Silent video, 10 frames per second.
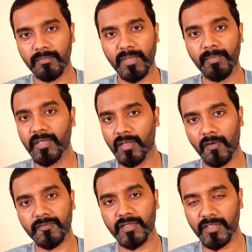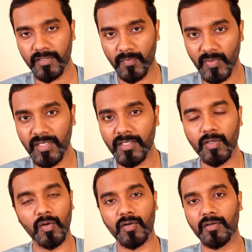maybe after a
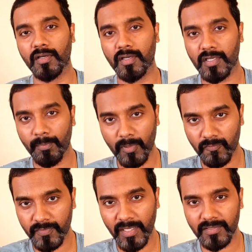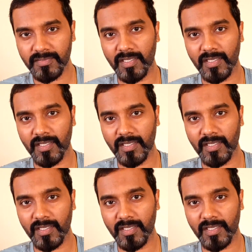week or a couple of days,